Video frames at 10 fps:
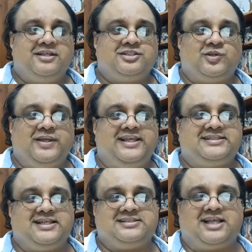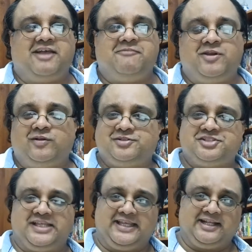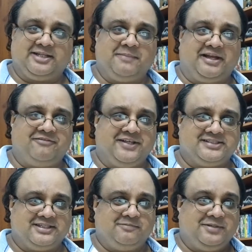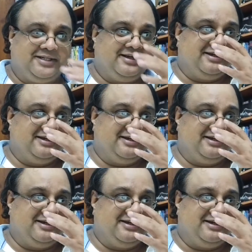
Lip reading: So he says, I've been also seeking the Marifesa, but